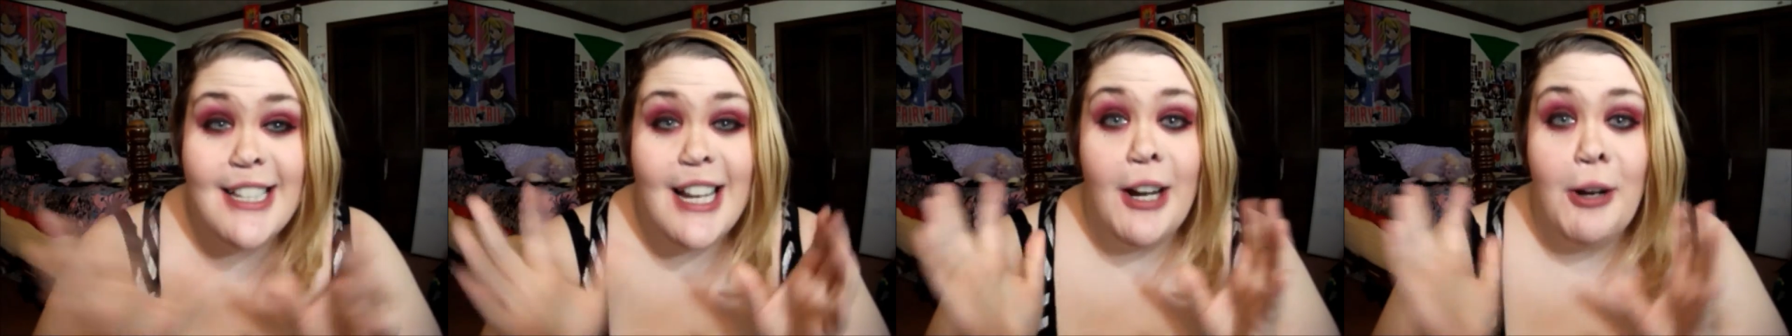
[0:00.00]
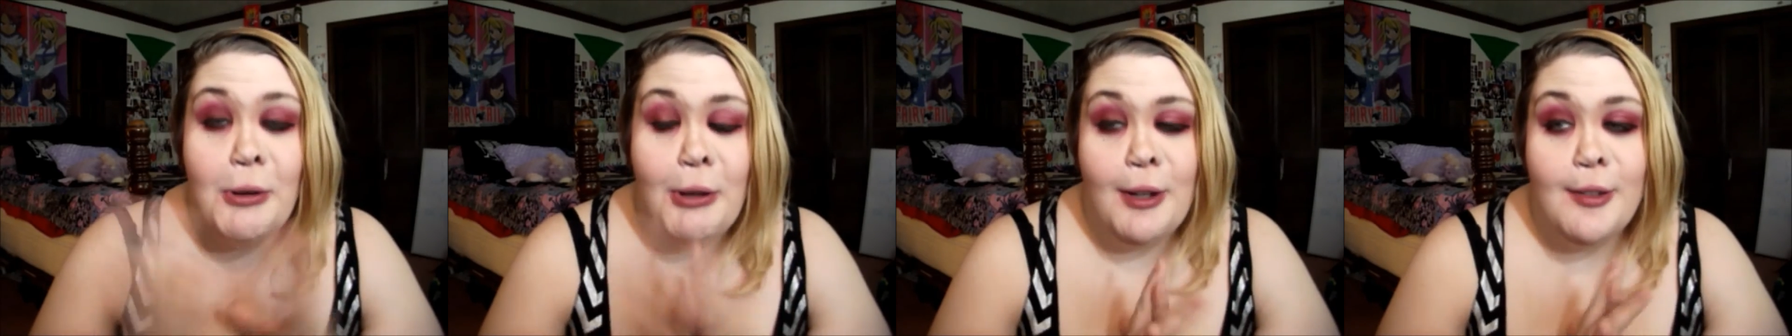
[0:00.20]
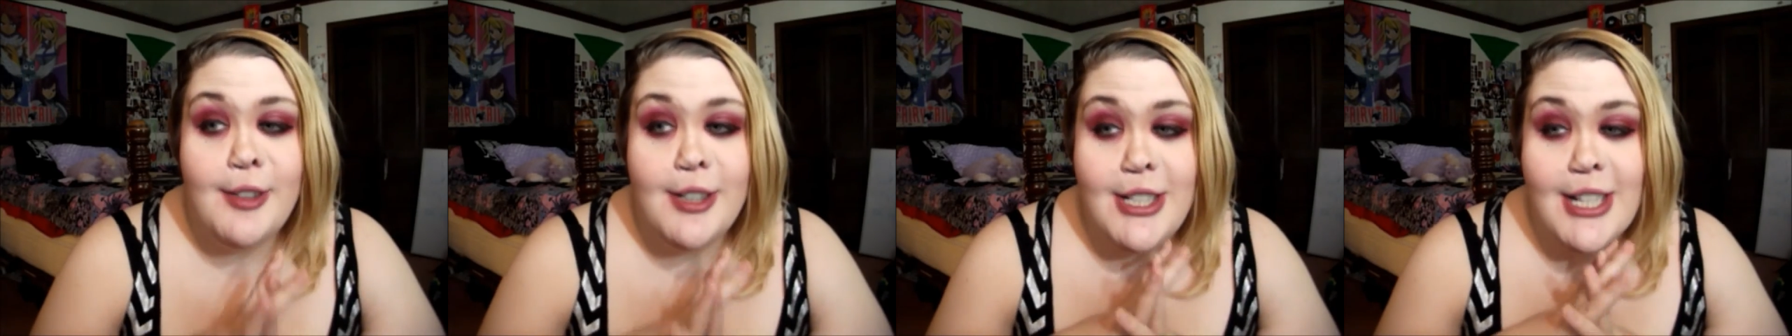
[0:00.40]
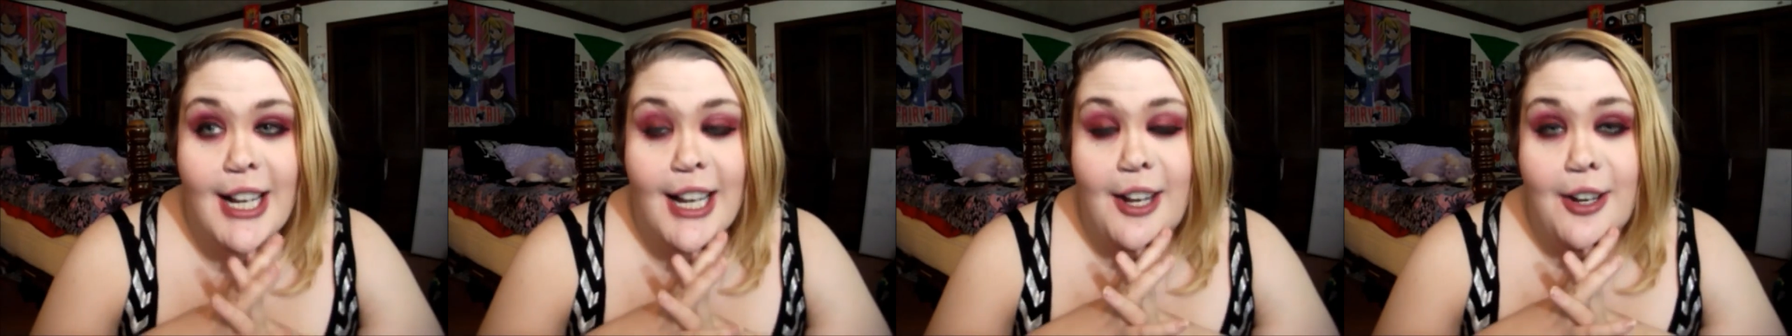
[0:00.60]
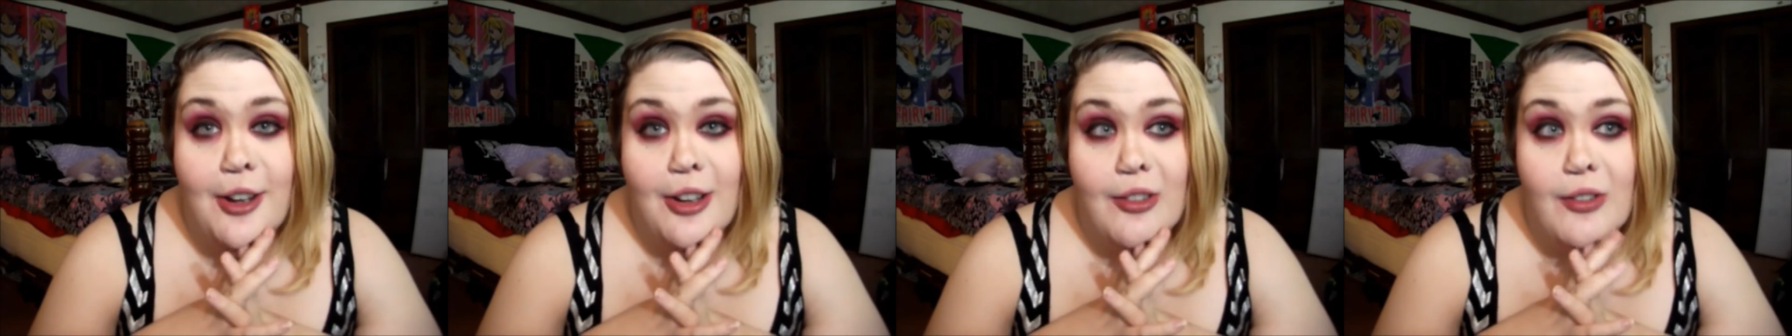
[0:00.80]
I would love to check
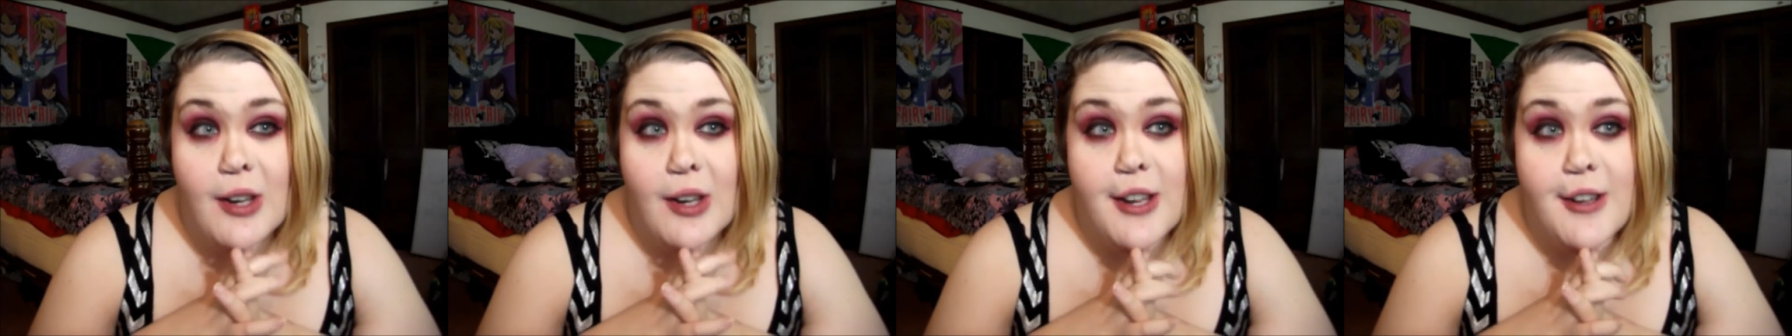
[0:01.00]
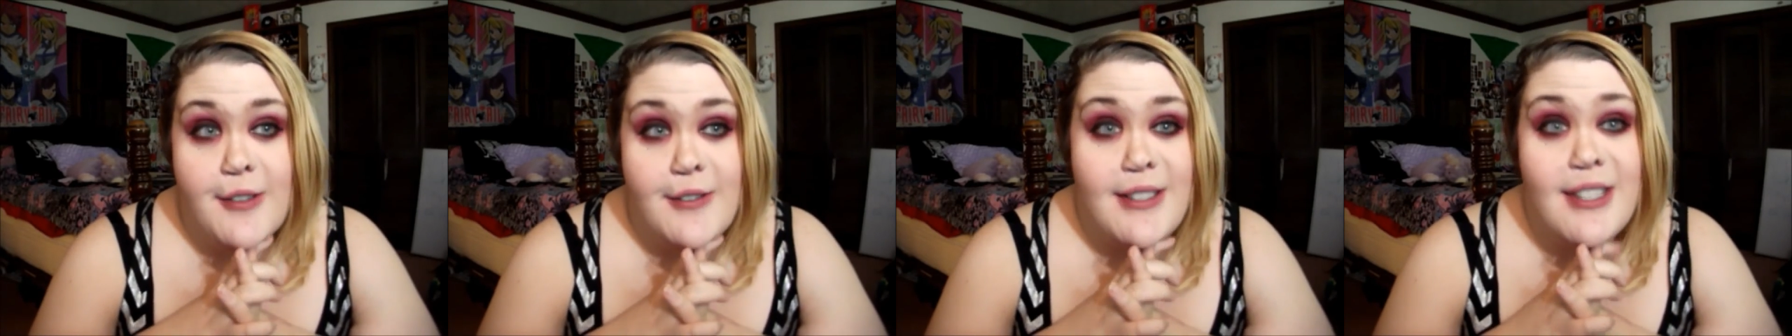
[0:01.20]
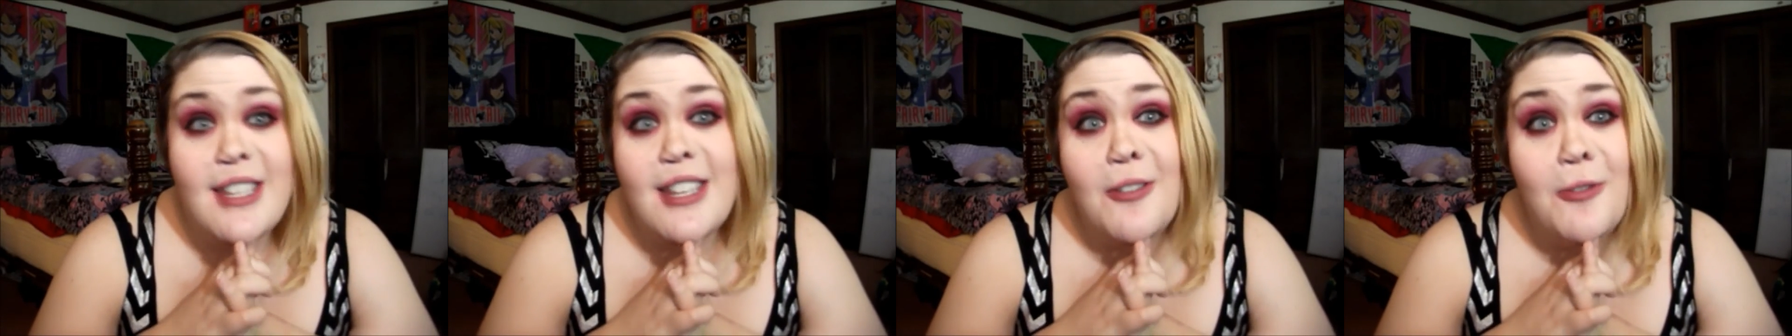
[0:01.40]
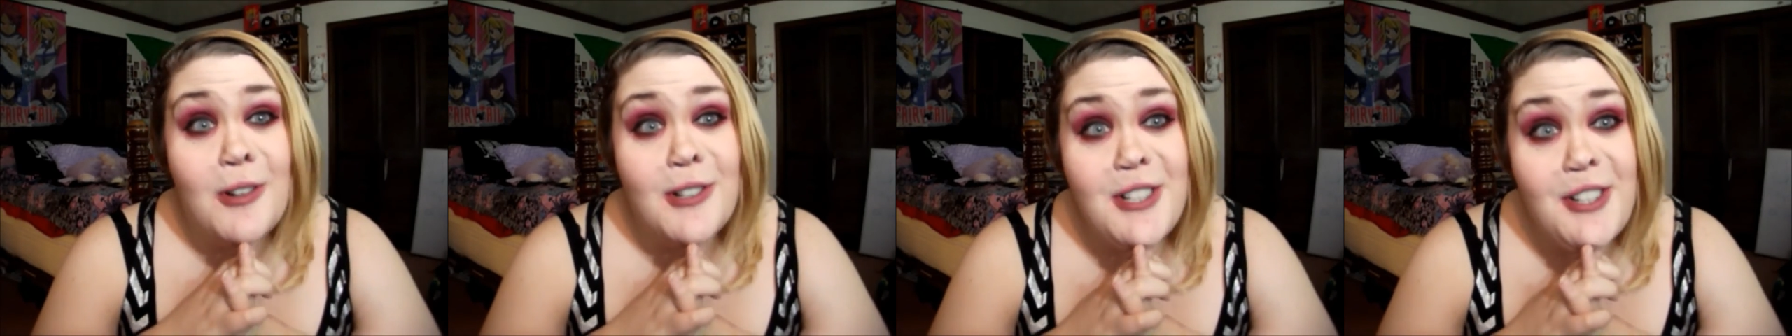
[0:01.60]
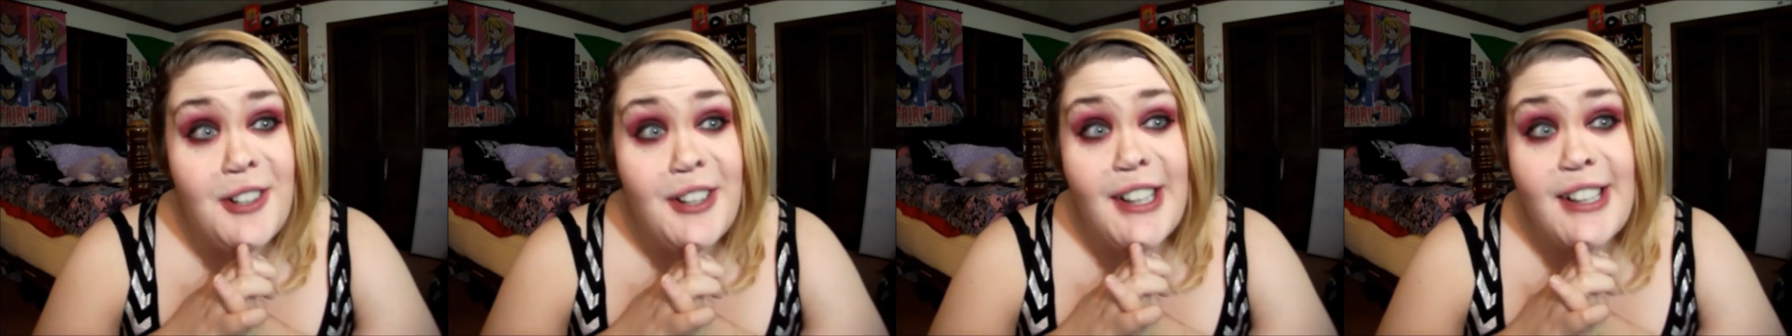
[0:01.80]
out your videos and see
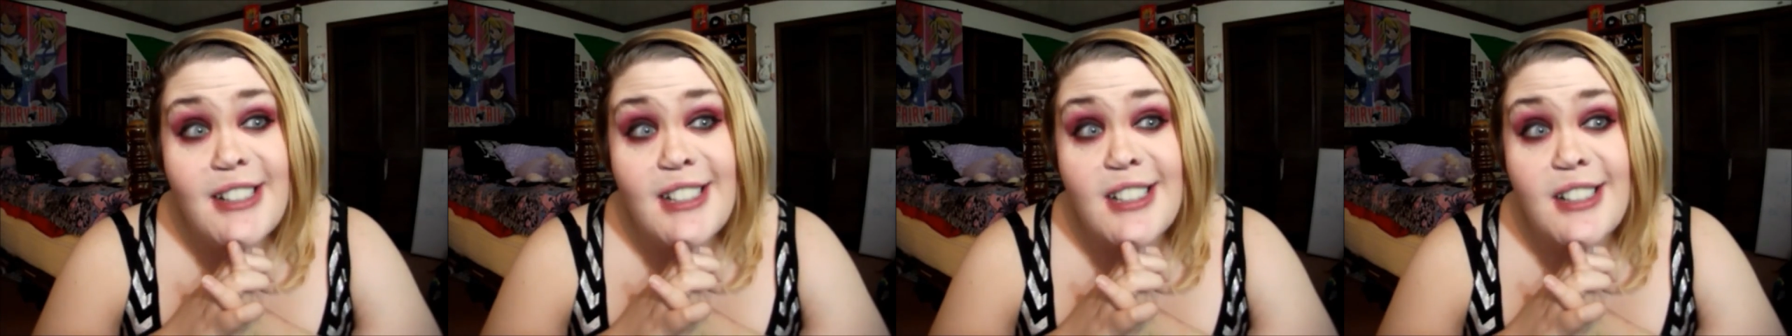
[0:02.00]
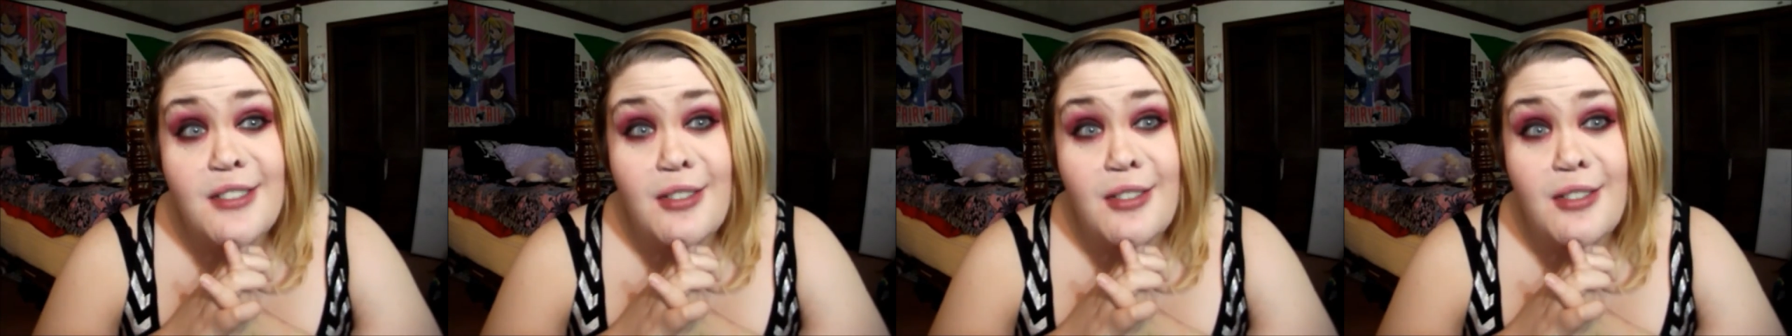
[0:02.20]
what you guys'